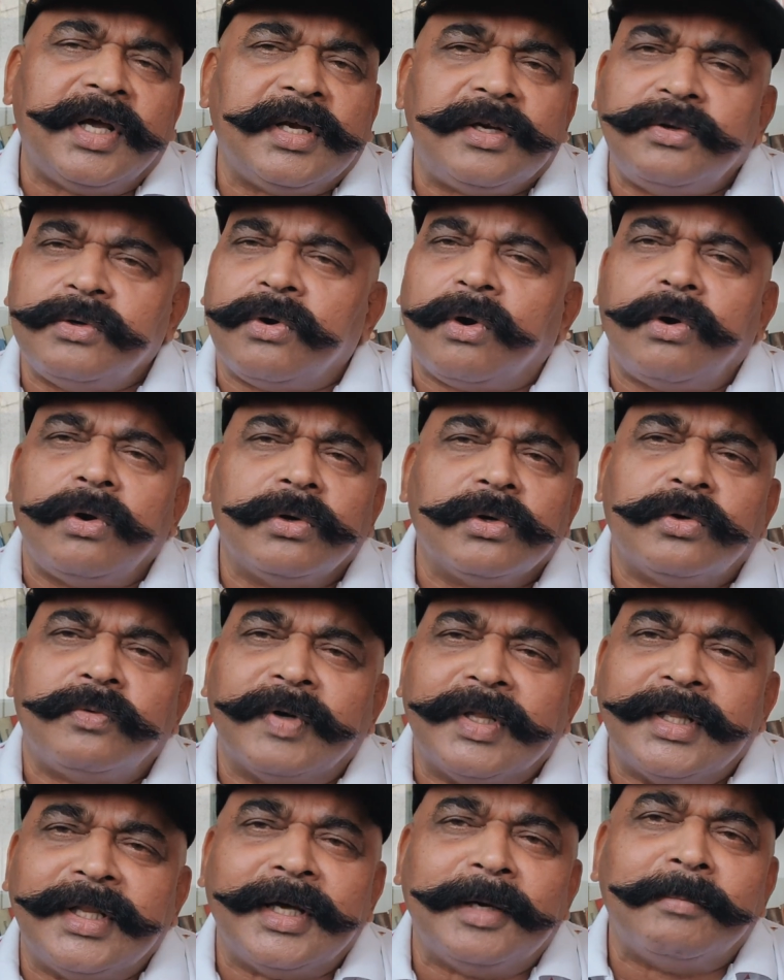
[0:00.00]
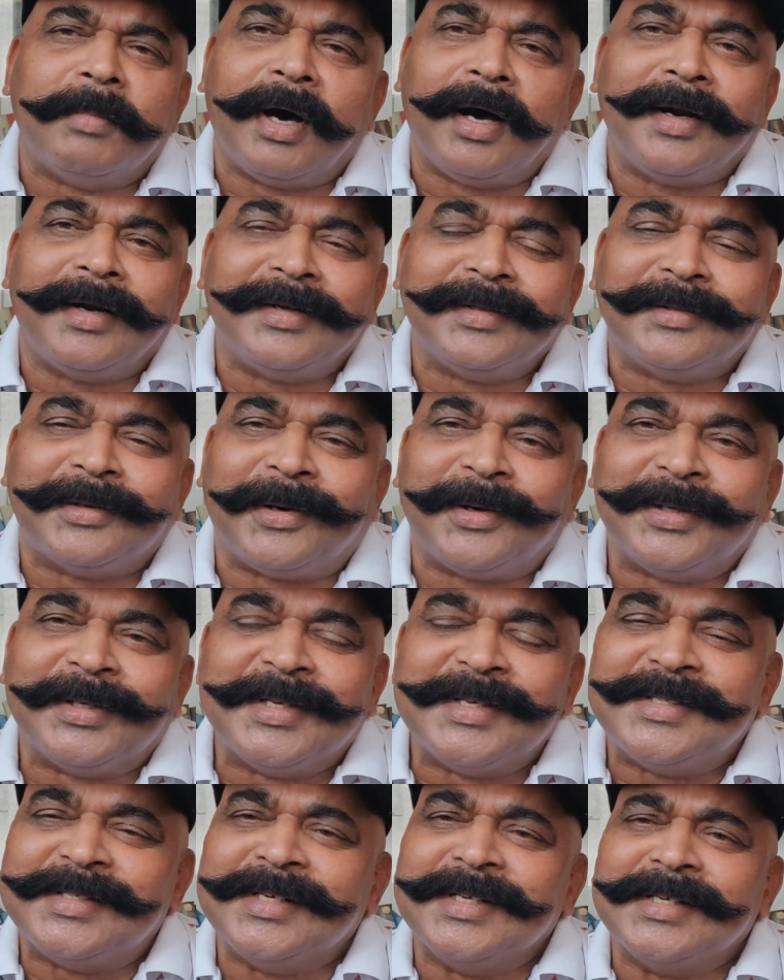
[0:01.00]
late. You all know Vande Bharat,
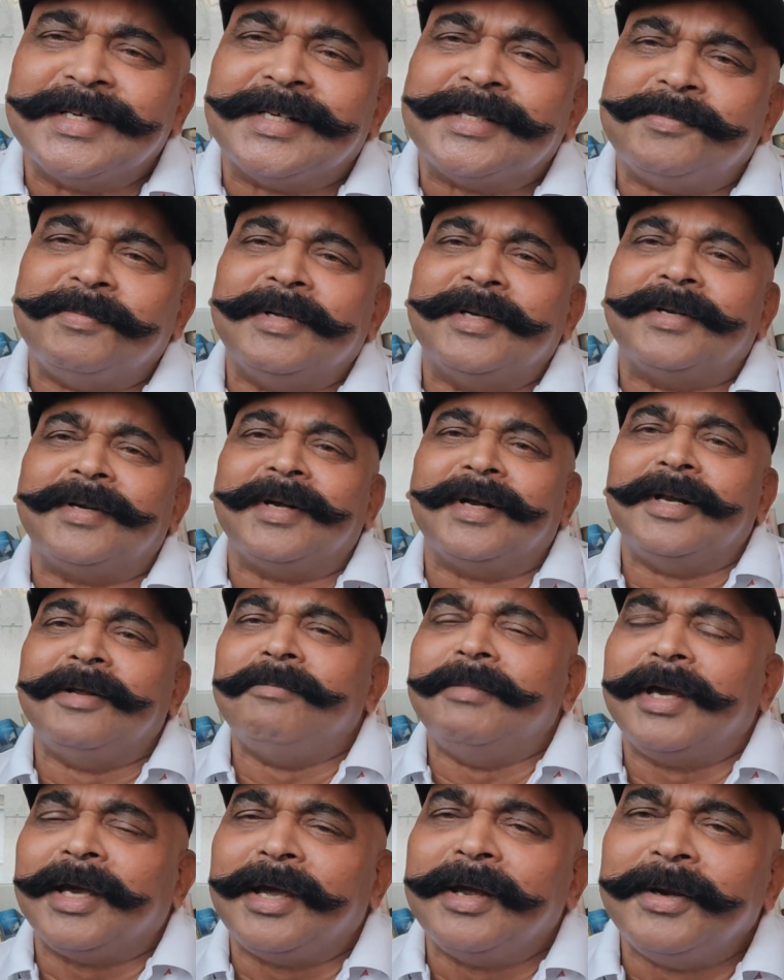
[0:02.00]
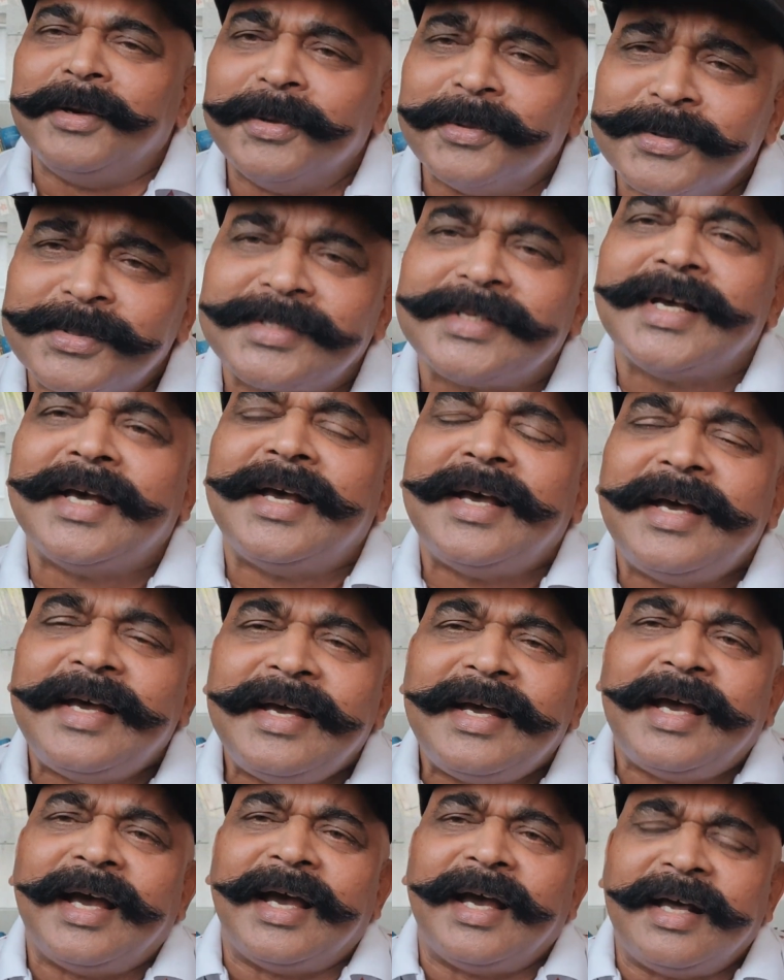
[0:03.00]
all these things has been really making news.
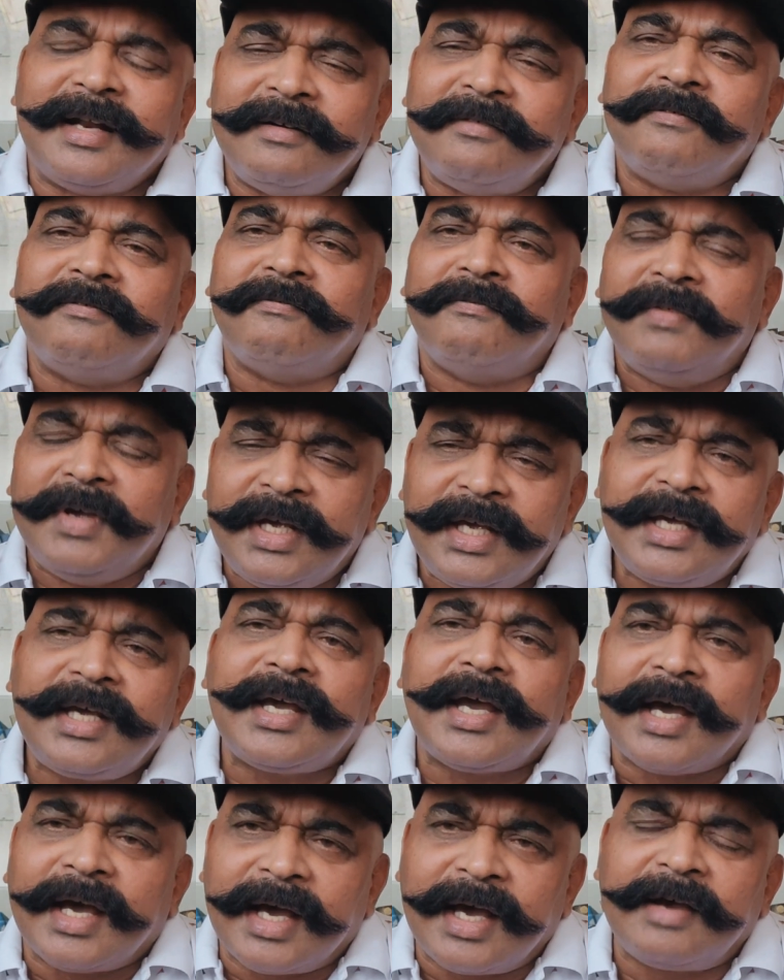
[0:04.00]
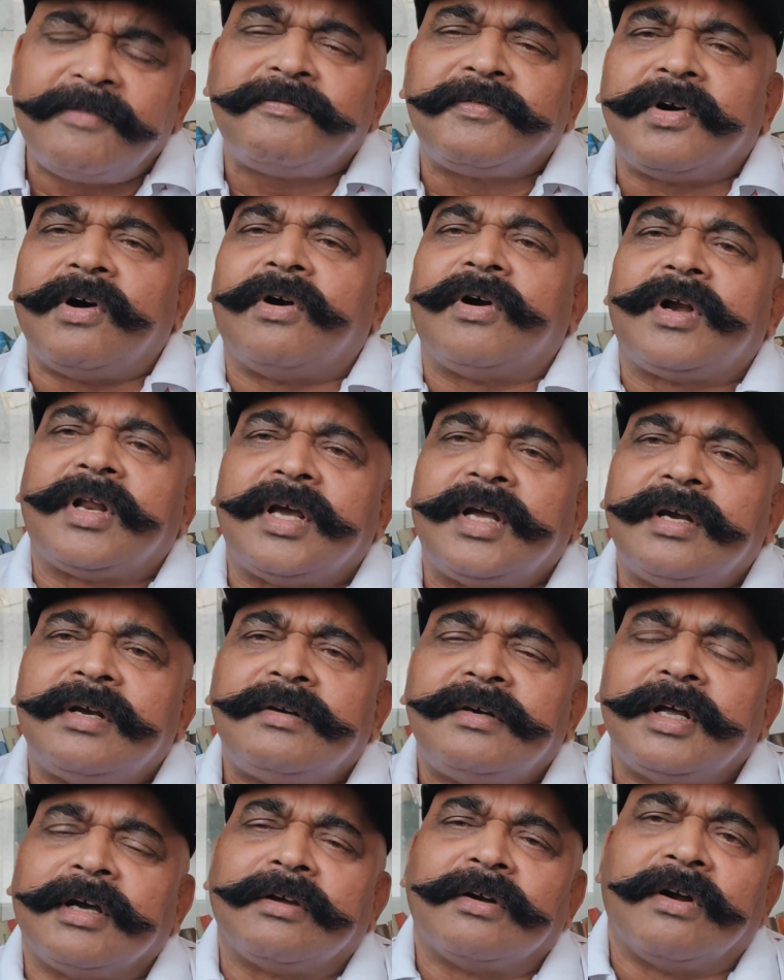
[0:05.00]
And we have got a
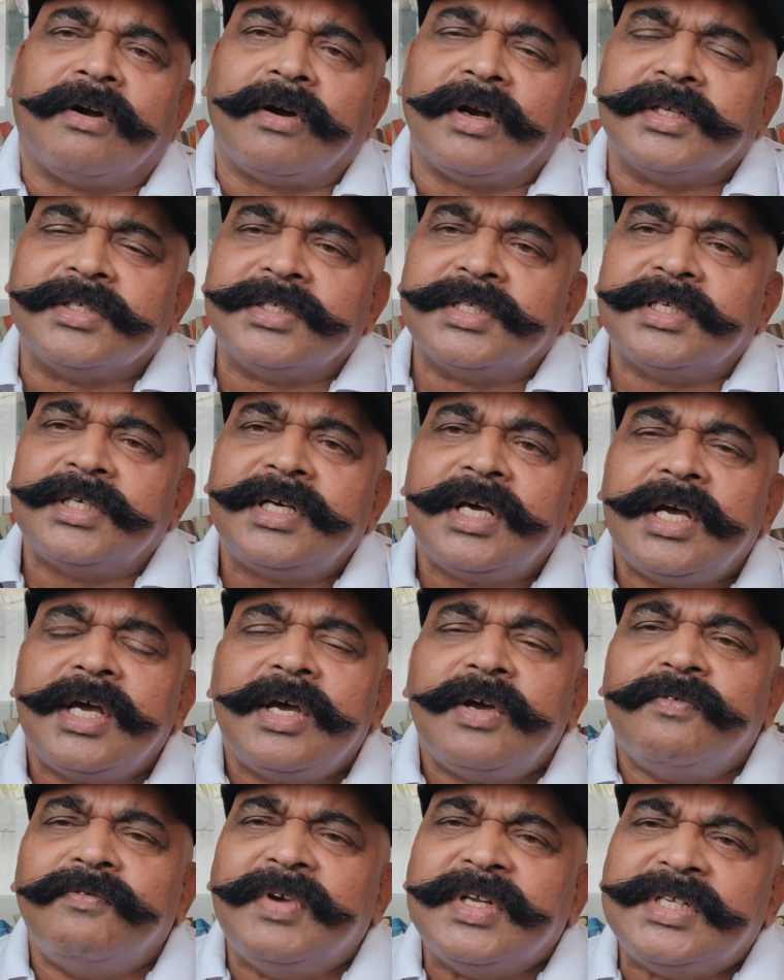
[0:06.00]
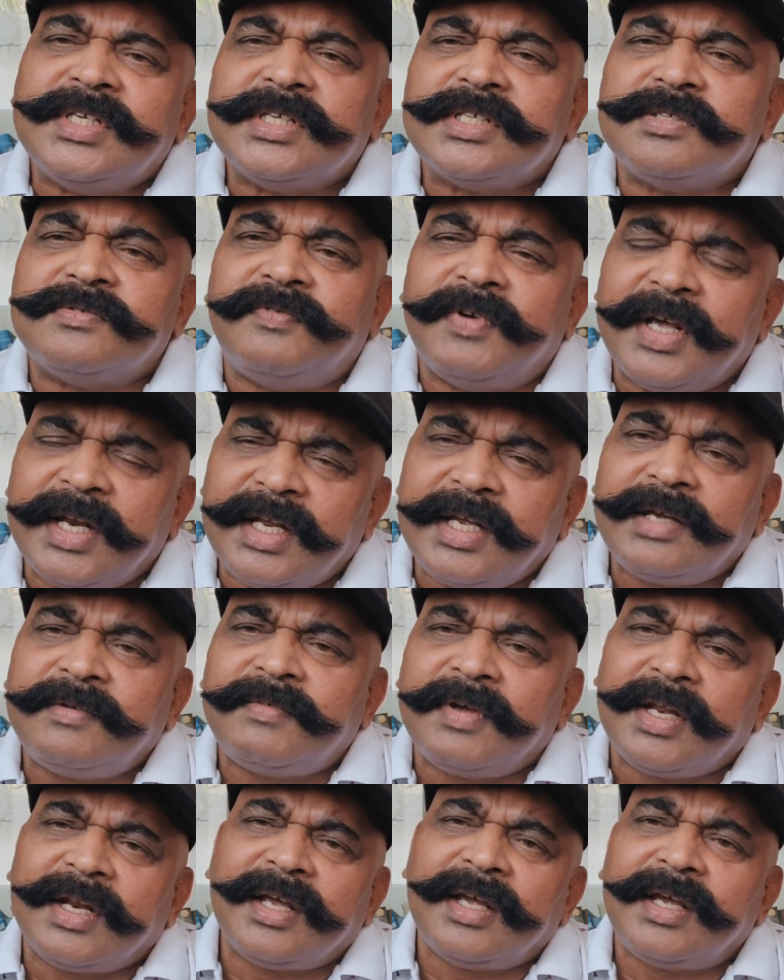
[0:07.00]
technology which is very,
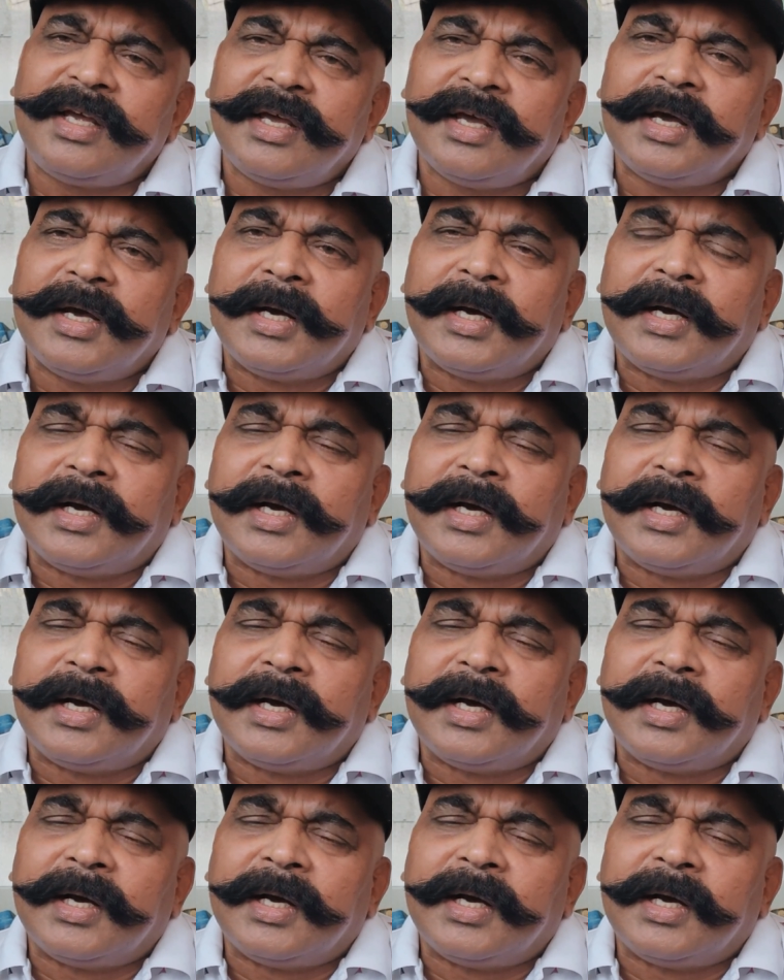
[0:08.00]
very